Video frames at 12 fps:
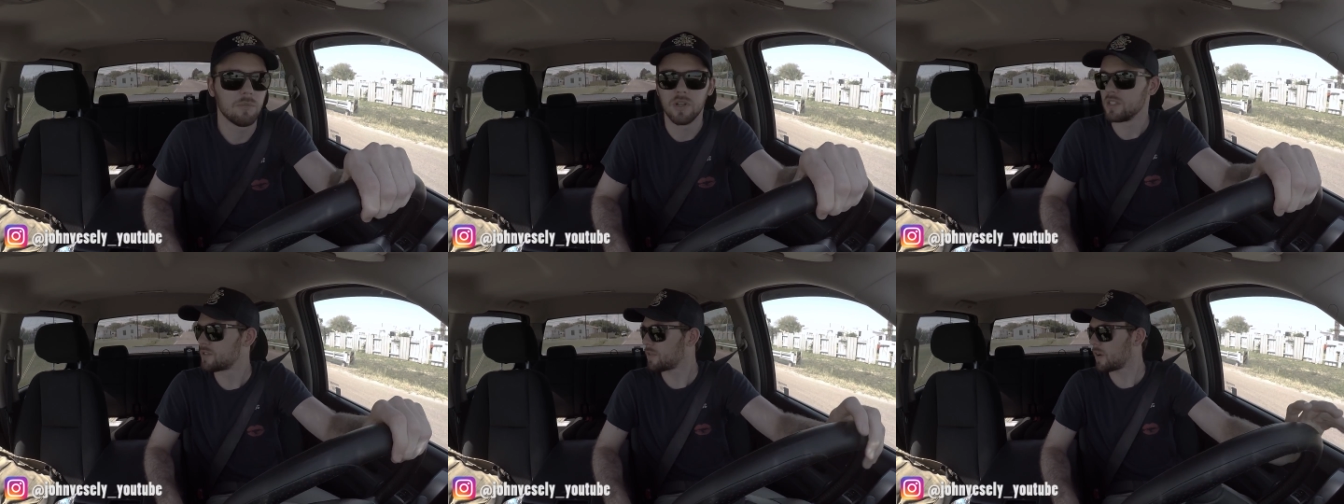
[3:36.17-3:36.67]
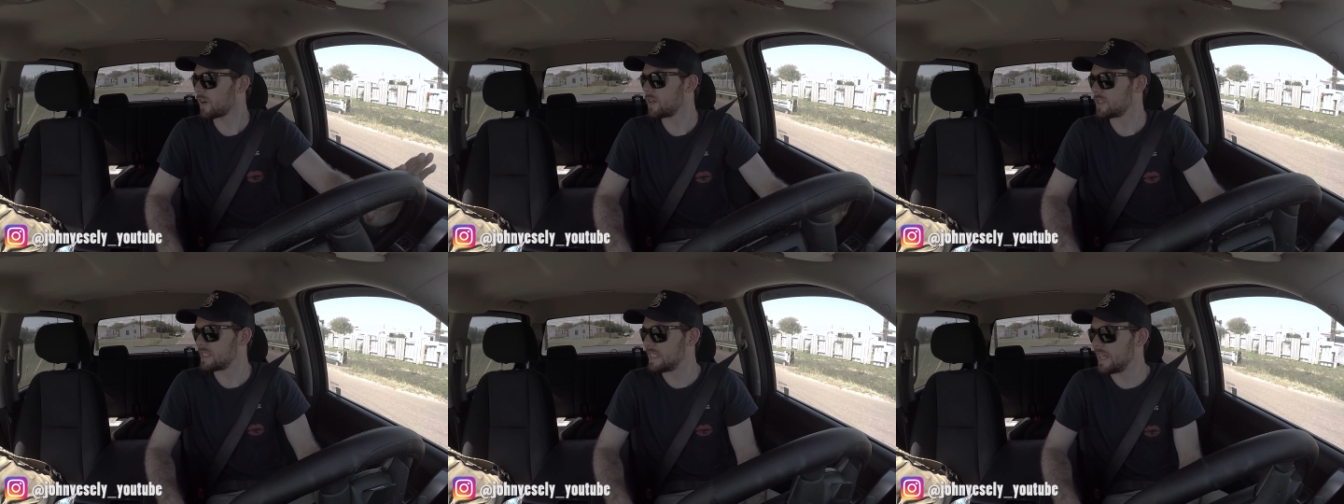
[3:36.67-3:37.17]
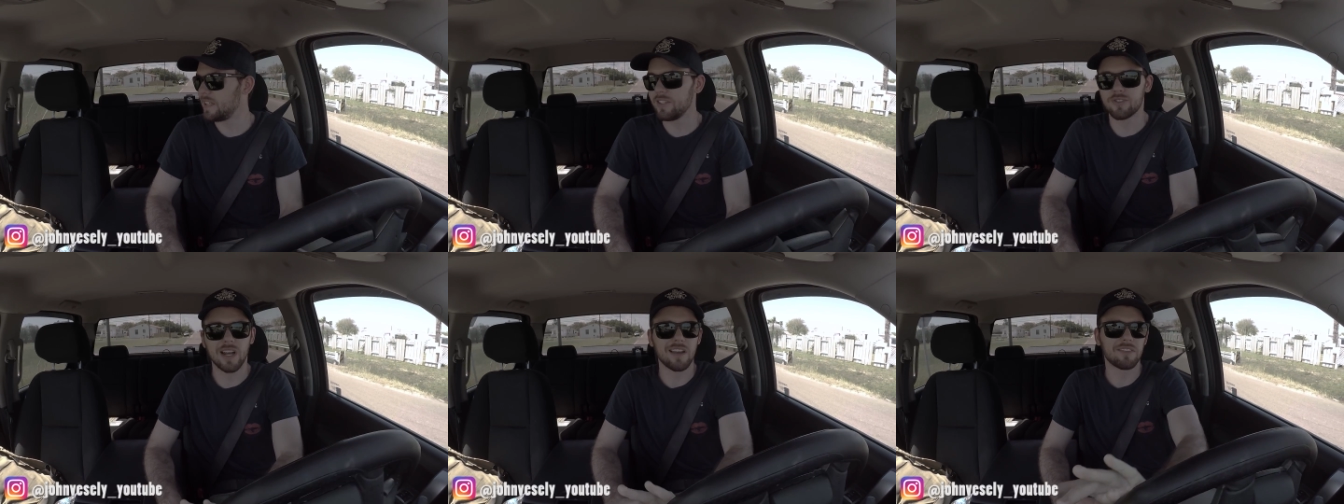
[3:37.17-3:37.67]
But as far as daily
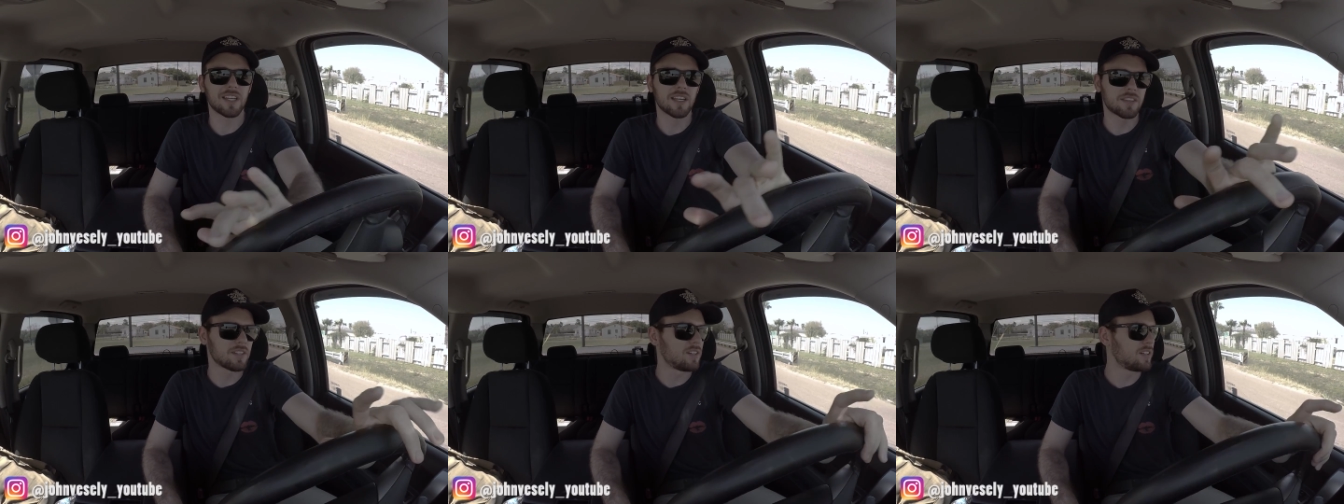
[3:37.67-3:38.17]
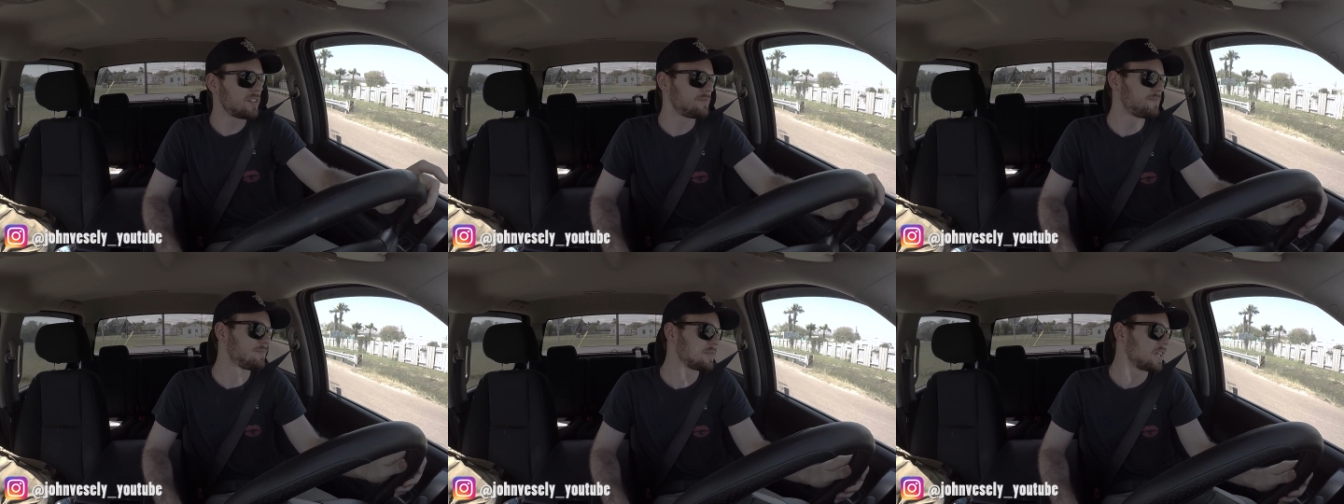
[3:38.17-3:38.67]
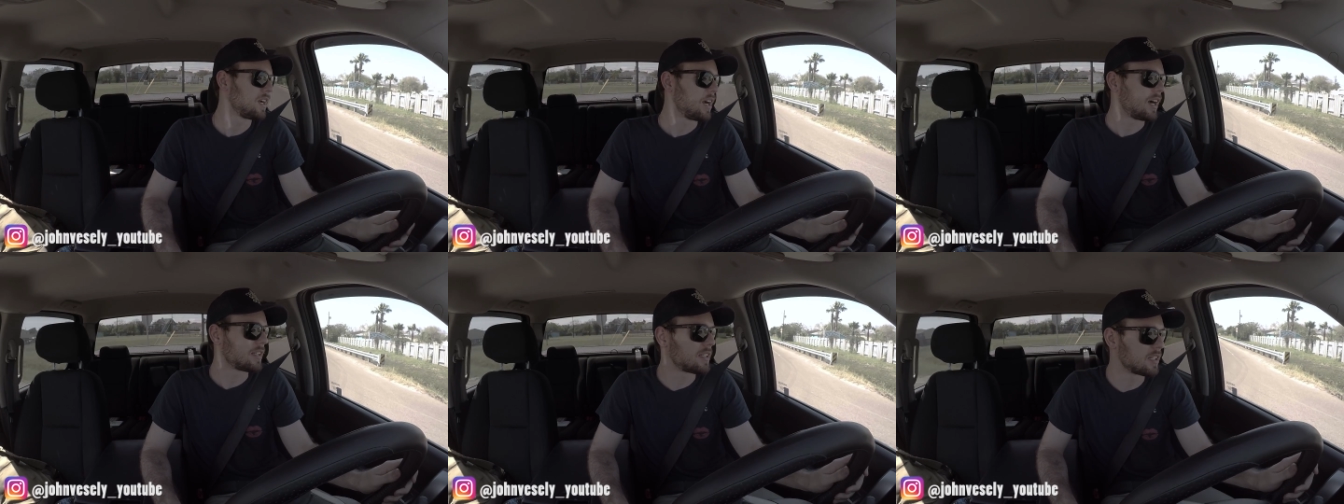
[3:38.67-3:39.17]
driving ethanol,
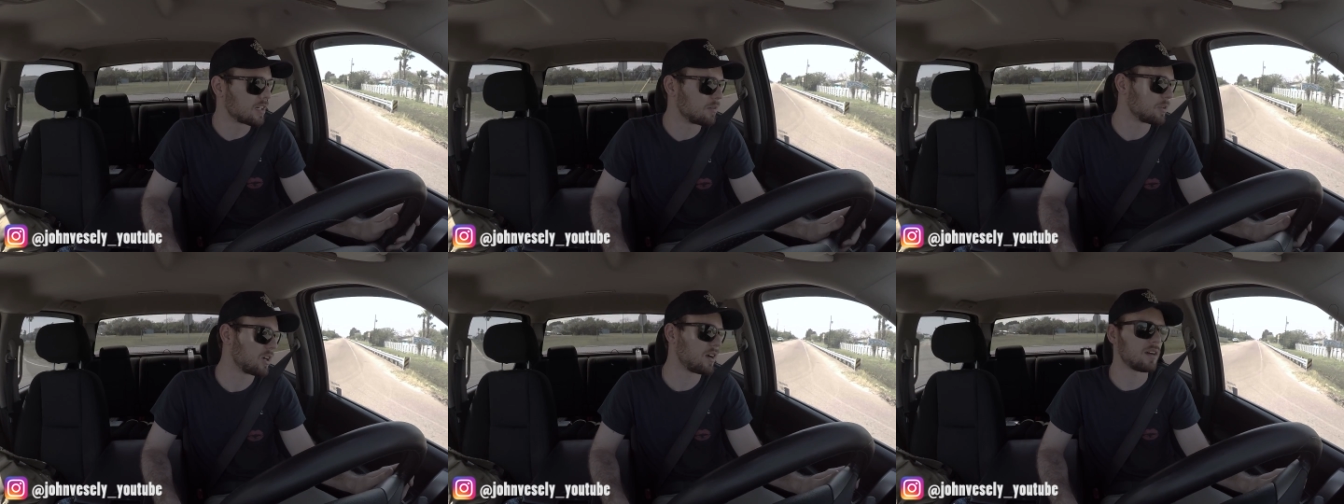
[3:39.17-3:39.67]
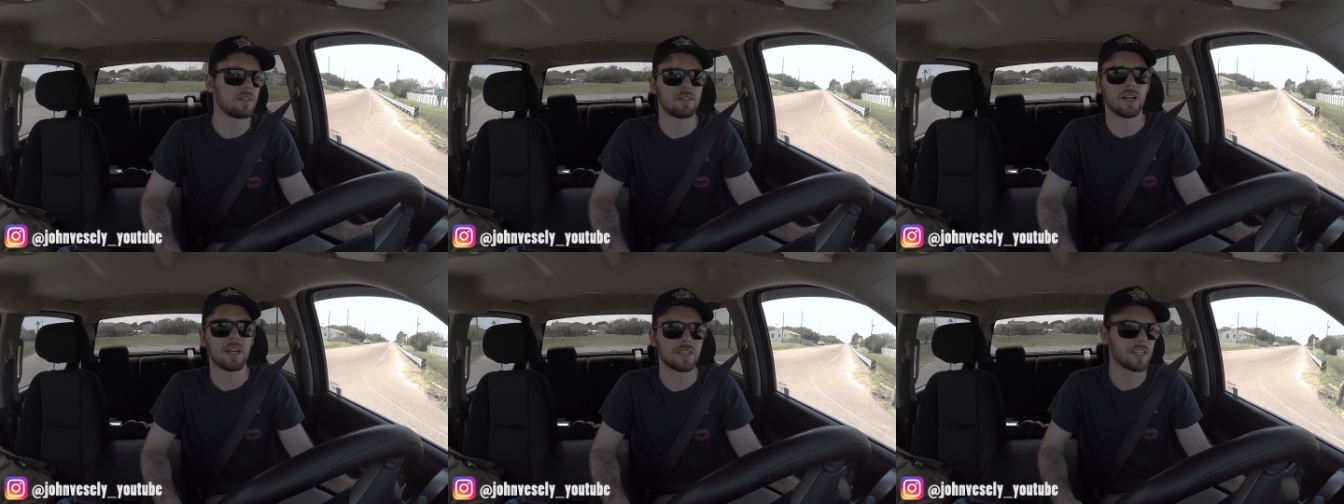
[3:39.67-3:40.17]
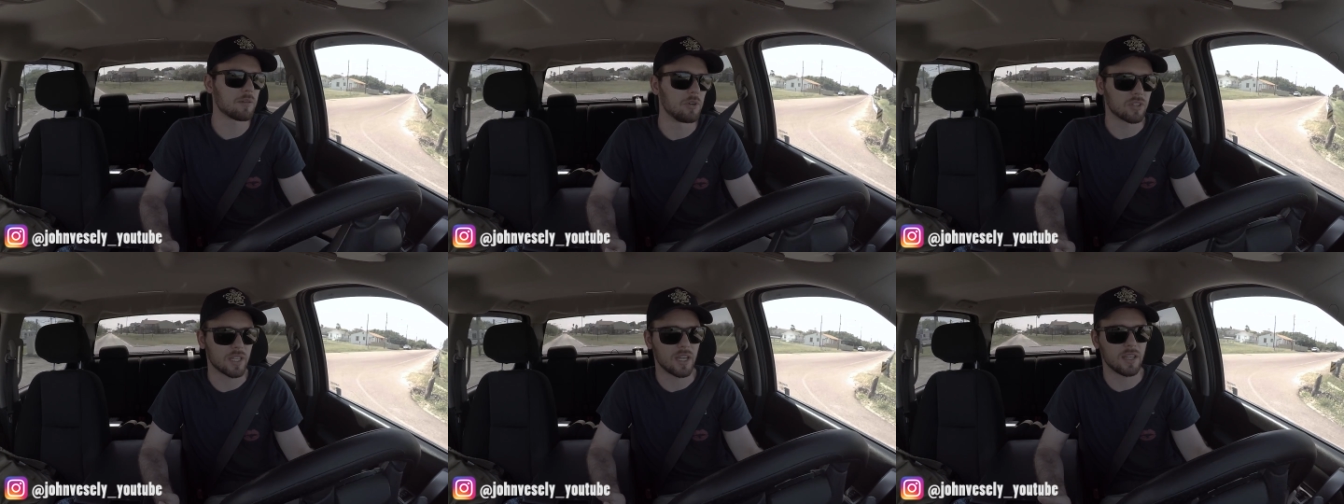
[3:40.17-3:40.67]
I think I'm I think I'm
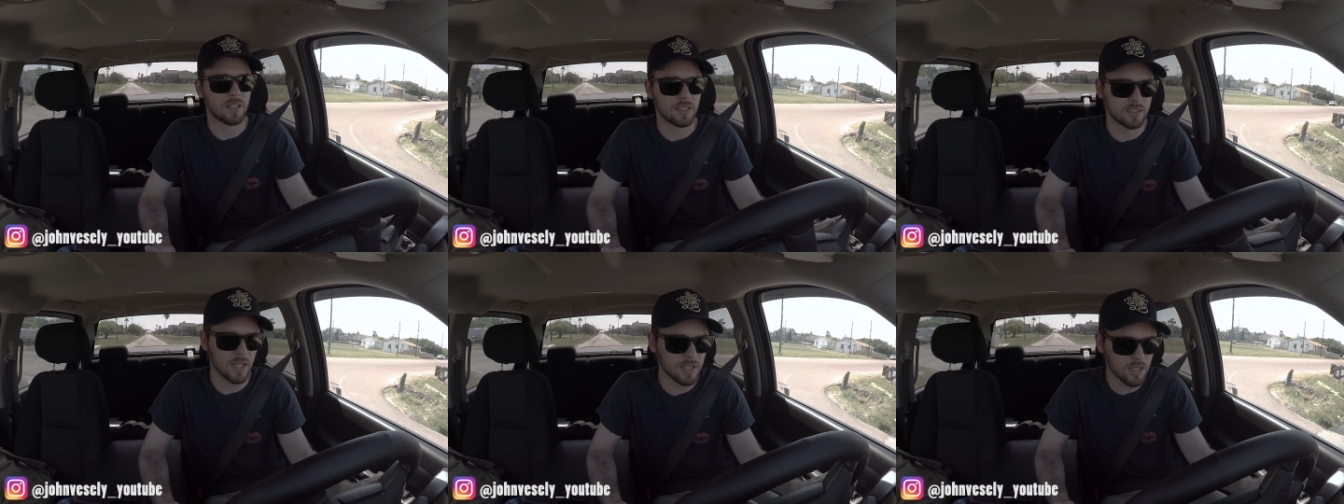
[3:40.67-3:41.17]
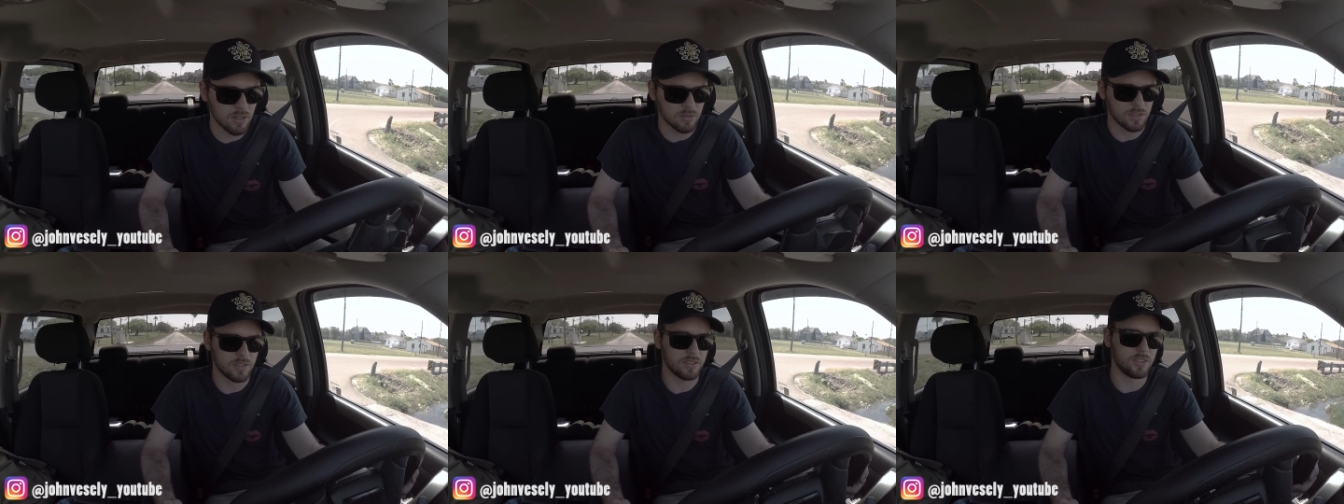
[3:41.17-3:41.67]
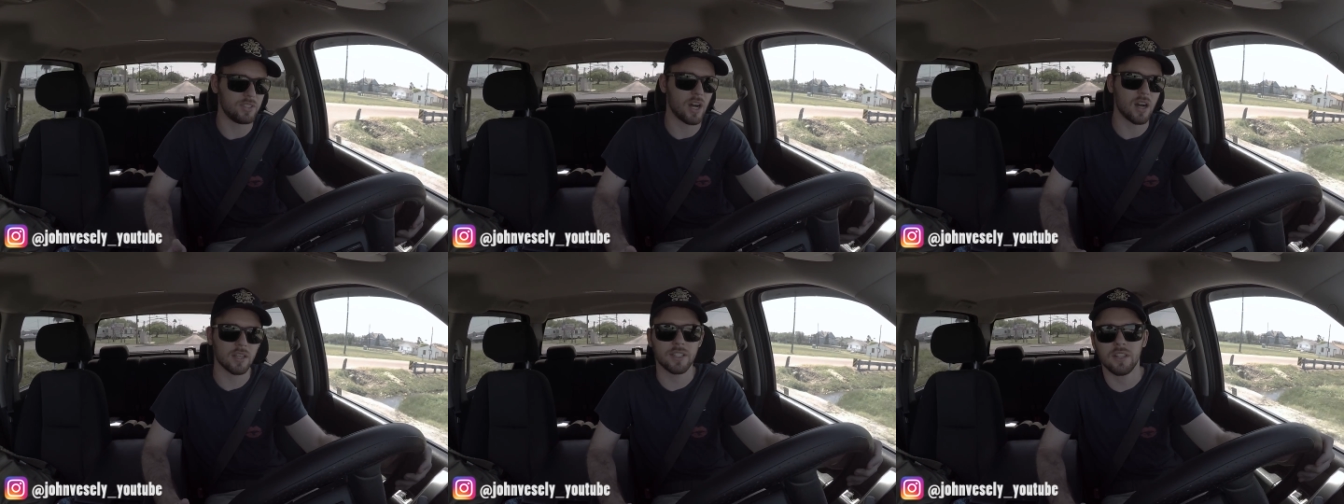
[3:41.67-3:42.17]
okay because I don't
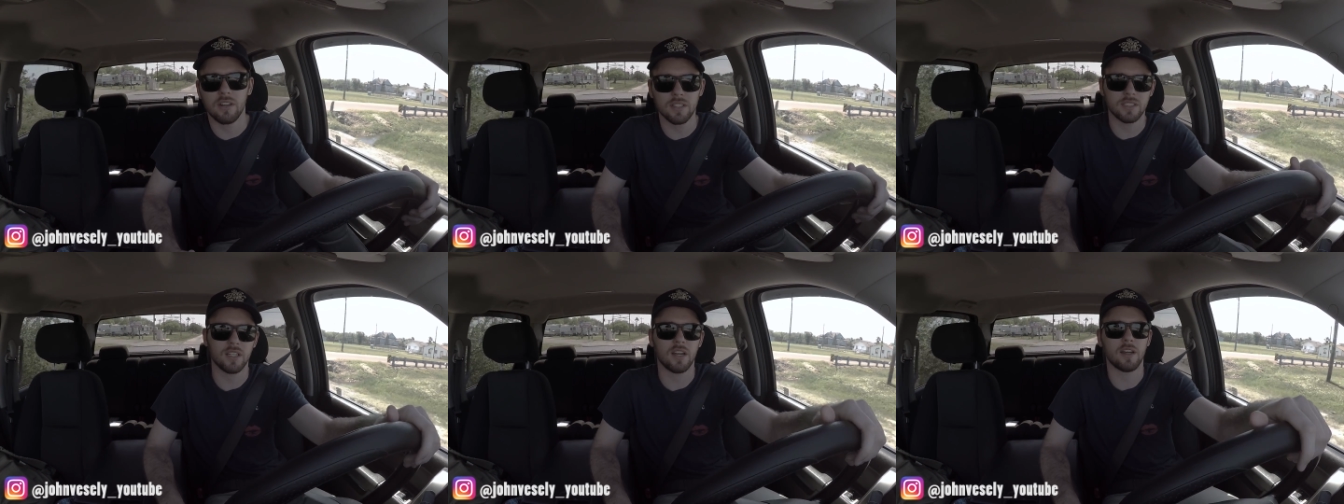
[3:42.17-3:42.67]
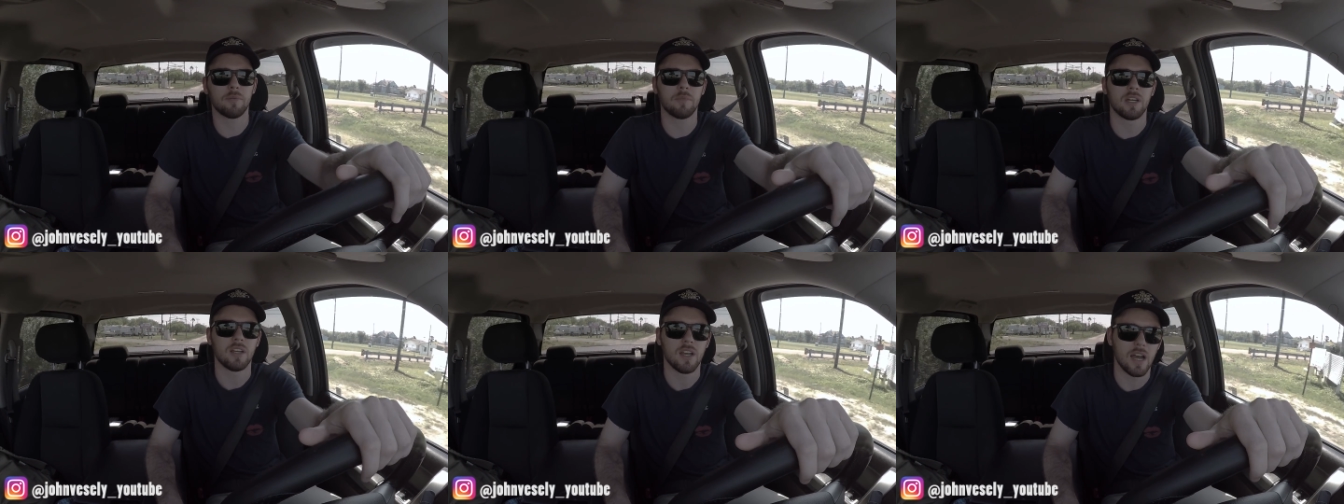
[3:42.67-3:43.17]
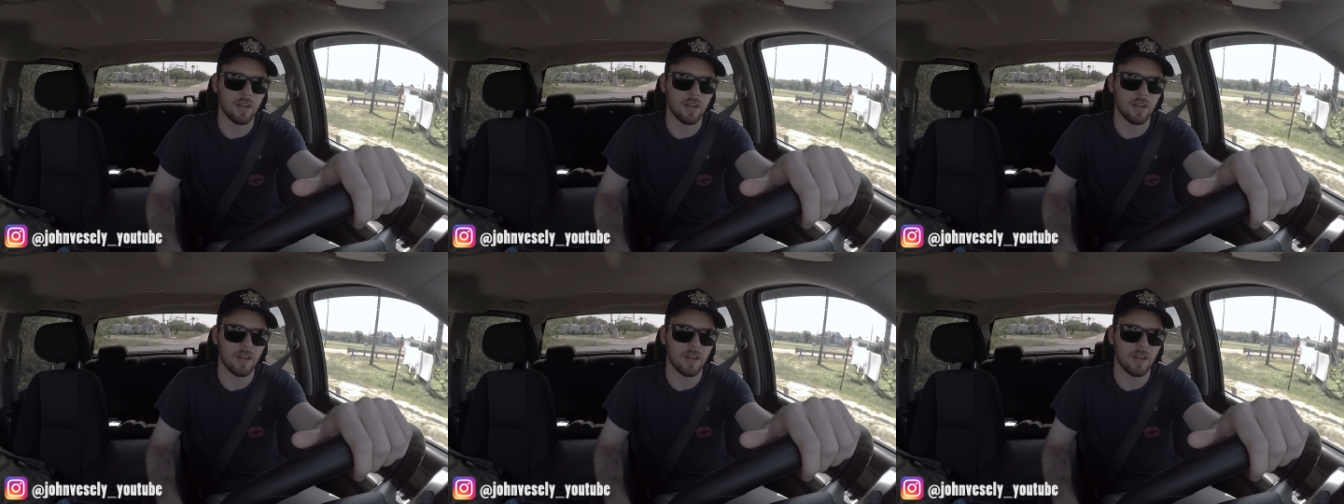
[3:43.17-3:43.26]
dog it all the time.